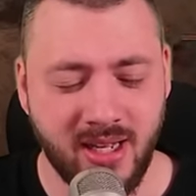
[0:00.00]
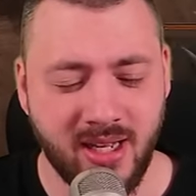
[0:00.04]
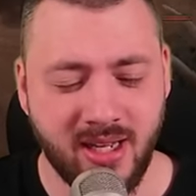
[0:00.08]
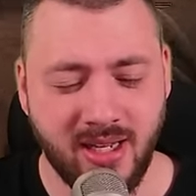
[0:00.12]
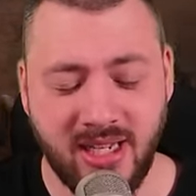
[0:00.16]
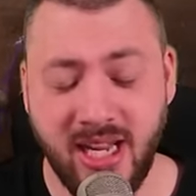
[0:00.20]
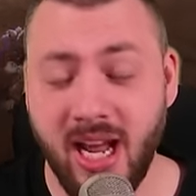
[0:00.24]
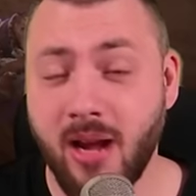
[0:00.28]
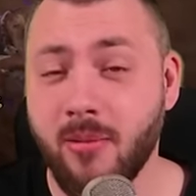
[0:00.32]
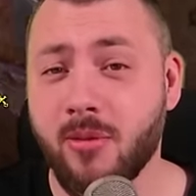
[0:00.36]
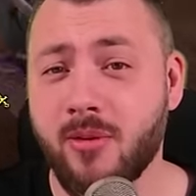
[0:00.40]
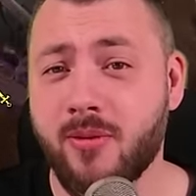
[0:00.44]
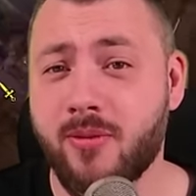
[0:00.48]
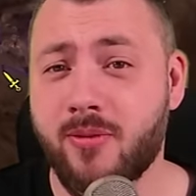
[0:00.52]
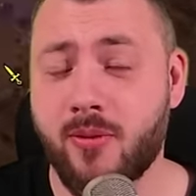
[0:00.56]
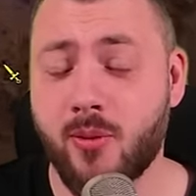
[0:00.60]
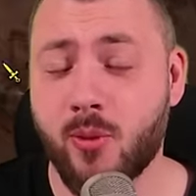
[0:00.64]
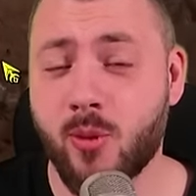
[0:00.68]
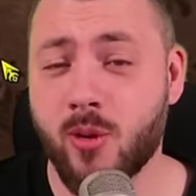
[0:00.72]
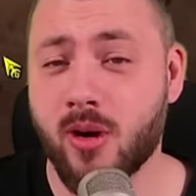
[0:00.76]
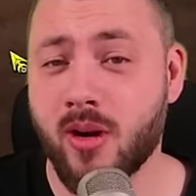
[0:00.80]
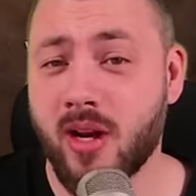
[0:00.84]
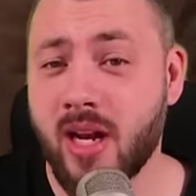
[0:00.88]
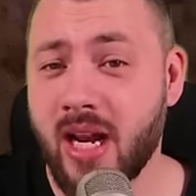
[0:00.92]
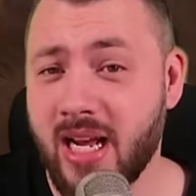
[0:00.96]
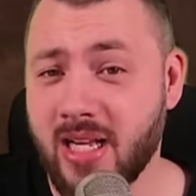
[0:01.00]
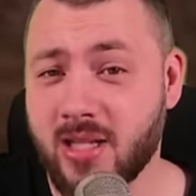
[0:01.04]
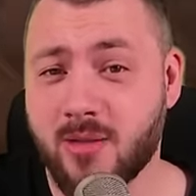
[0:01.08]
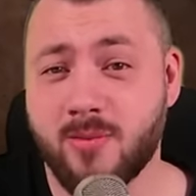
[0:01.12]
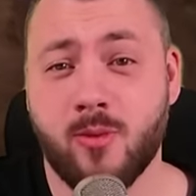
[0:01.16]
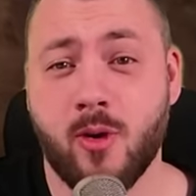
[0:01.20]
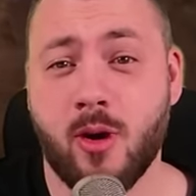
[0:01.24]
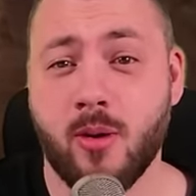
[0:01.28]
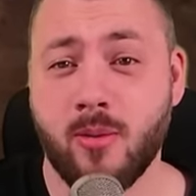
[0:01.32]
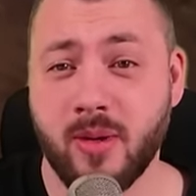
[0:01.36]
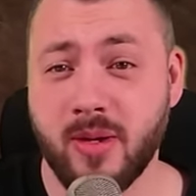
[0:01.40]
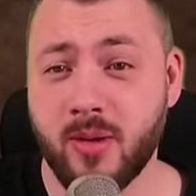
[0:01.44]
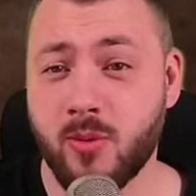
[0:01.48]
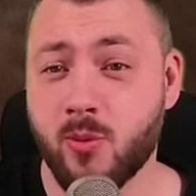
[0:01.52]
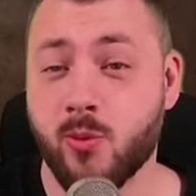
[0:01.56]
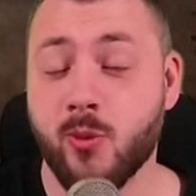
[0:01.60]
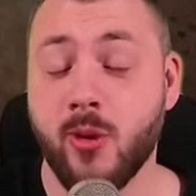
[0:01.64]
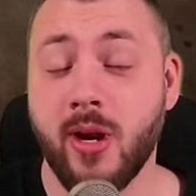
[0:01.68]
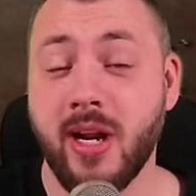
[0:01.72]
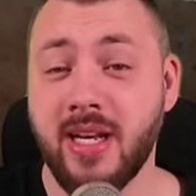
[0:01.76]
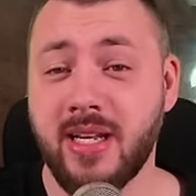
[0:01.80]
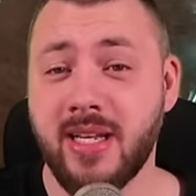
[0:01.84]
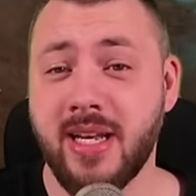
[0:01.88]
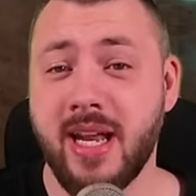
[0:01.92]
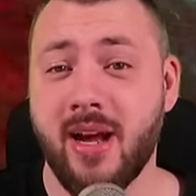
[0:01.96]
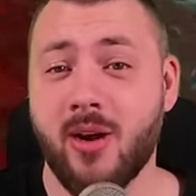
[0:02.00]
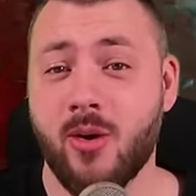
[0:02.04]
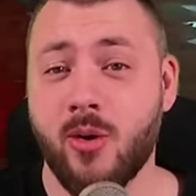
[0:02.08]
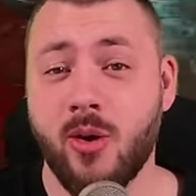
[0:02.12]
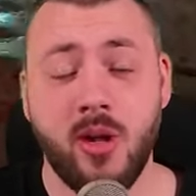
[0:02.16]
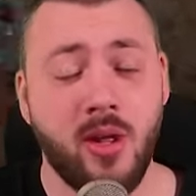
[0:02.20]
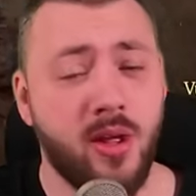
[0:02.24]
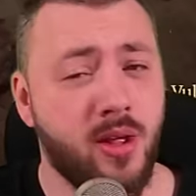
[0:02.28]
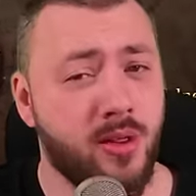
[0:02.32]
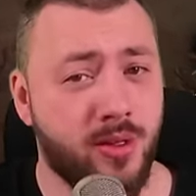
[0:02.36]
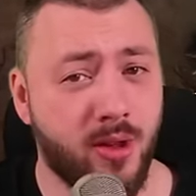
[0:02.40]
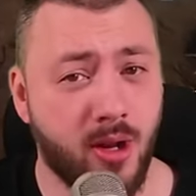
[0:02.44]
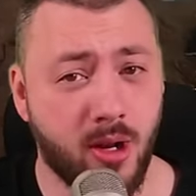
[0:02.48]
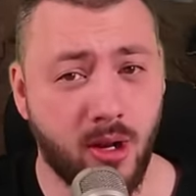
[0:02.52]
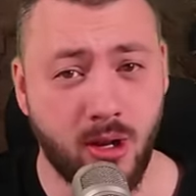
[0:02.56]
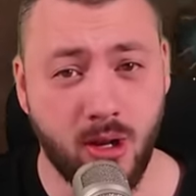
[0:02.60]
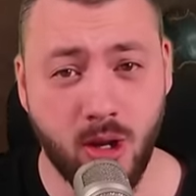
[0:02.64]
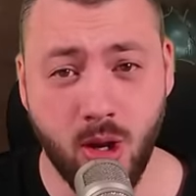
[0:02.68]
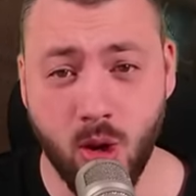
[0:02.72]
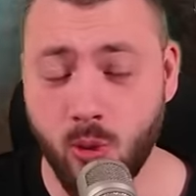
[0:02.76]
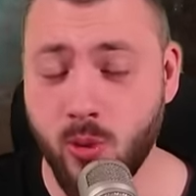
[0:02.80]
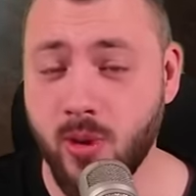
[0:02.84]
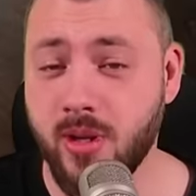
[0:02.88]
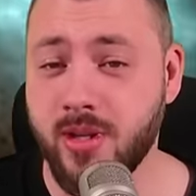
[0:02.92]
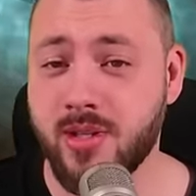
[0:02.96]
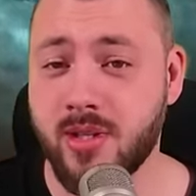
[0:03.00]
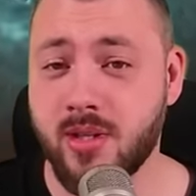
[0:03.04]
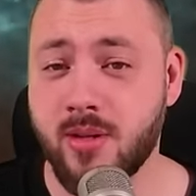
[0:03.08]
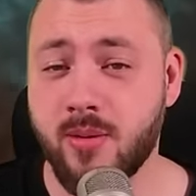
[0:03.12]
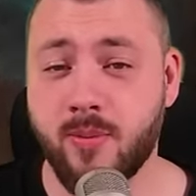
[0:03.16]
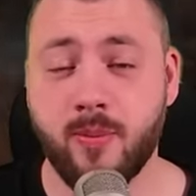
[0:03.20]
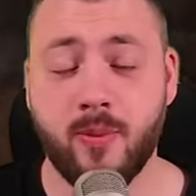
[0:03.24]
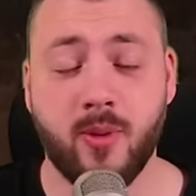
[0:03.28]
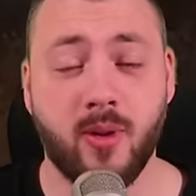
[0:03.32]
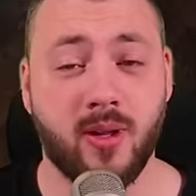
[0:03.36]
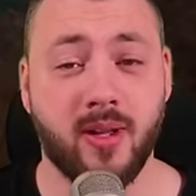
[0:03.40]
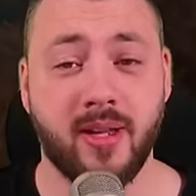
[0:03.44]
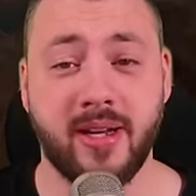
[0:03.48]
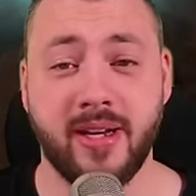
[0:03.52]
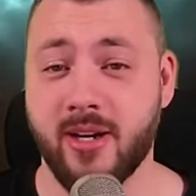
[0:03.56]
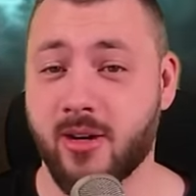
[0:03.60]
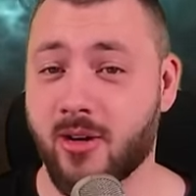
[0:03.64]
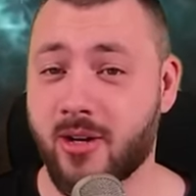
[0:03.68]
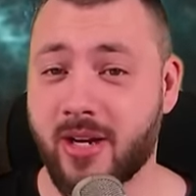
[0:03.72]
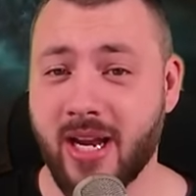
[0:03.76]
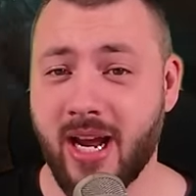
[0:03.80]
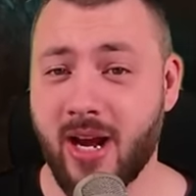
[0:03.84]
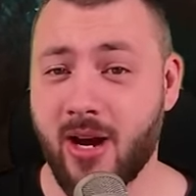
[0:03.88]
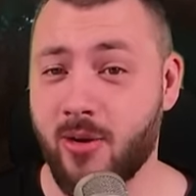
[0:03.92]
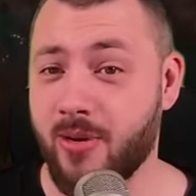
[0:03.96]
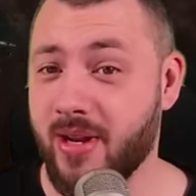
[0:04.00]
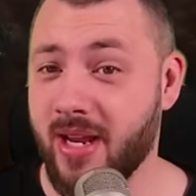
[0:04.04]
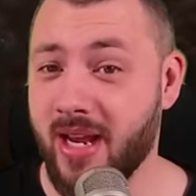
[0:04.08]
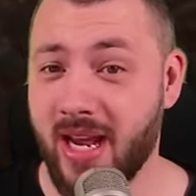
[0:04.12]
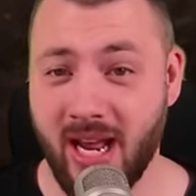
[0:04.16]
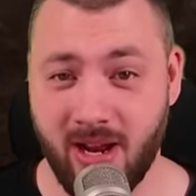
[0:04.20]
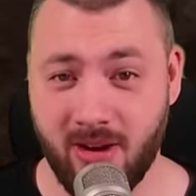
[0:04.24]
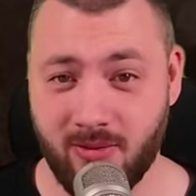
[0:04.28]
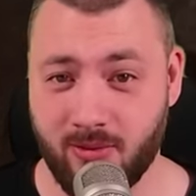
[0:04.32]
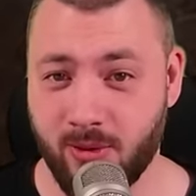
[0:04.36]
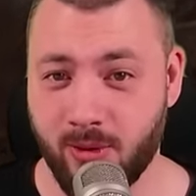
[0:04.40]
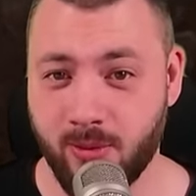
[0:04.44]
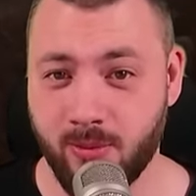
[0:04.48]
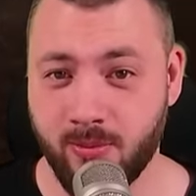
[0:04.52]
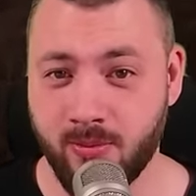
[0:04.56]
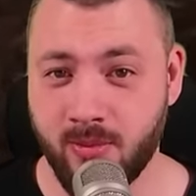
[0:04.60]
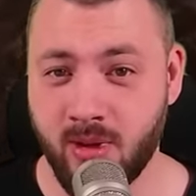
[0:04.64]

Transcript: Diablo 4 has probably right now the lowest player count ever.